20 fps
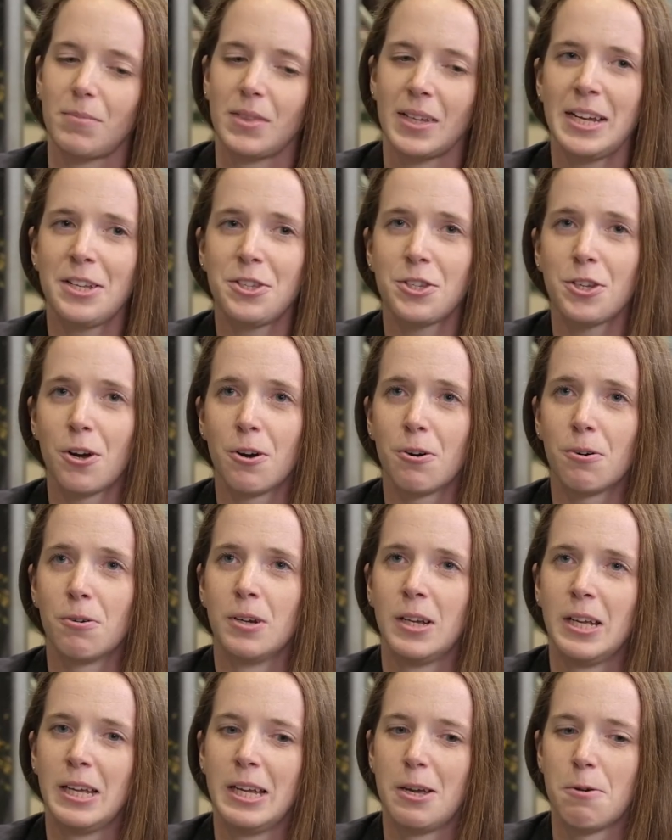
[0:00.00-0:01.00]
And so
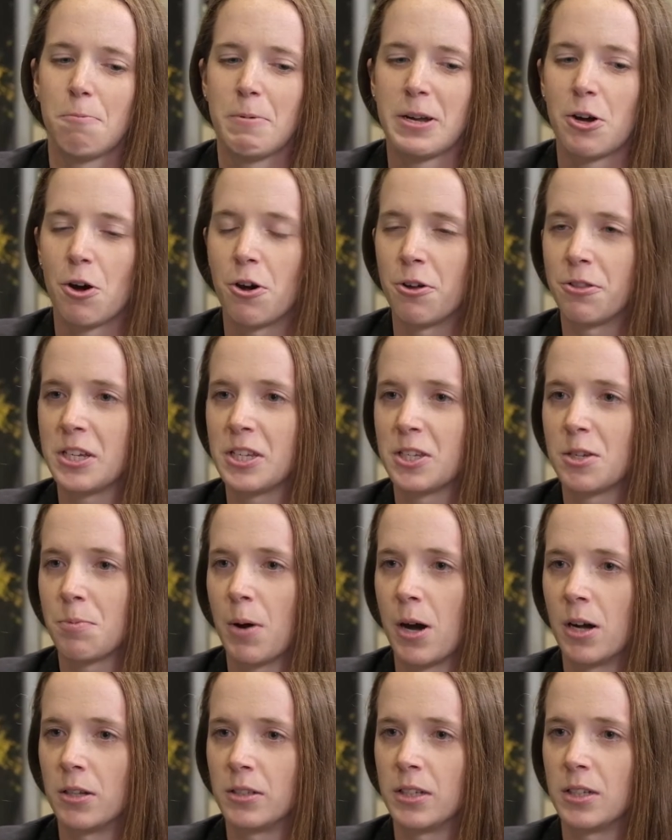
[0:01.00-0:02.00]
we call these
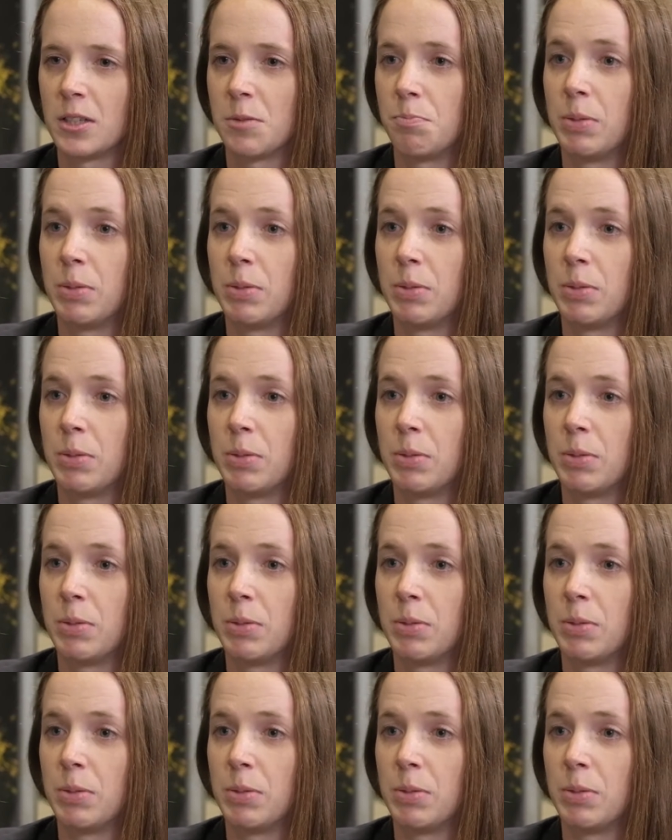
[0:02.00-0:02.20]
deposits